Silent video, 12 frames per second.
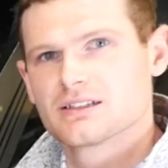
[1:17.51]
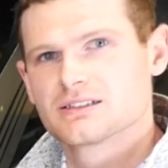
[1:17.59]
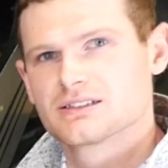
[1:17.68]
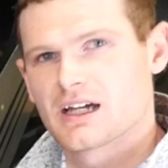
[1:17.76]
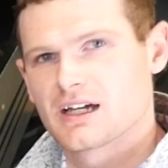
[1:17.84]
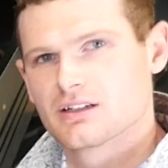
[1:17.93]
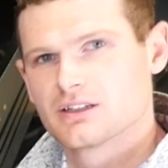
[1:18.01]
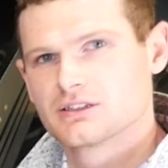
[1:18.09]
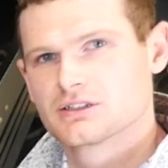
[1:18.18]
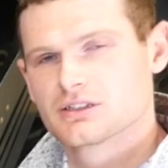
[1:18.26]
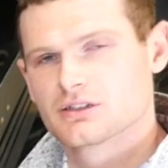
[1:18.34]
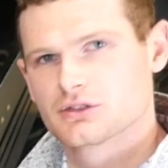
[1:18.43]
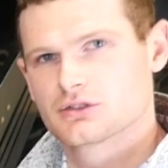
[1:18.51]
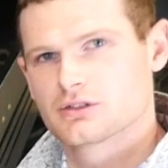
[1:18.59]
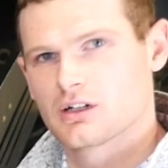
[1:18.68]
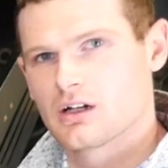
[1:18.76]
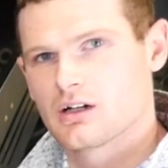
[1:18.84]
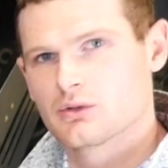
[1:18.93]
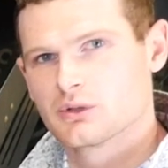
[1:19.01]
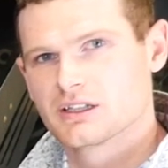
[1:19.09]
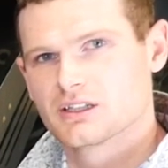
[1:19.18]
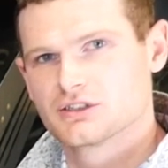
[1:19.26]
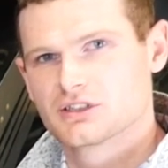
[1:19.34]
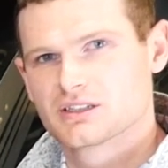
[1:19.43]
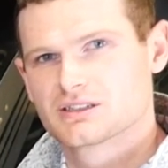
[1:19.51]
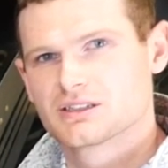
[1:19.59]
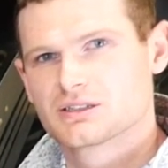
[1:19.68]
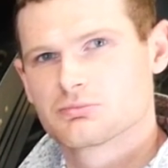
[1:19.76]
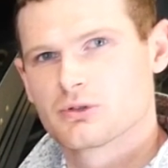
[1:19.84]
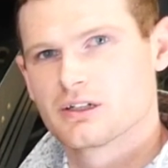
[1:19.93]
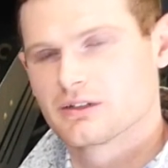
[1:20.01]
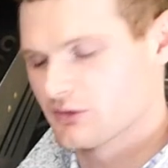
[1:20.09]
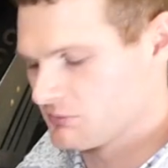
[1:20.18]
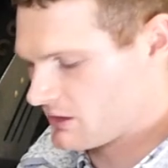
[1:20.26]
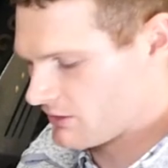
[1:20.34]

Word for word: silage, or straw, we can adjust the spring from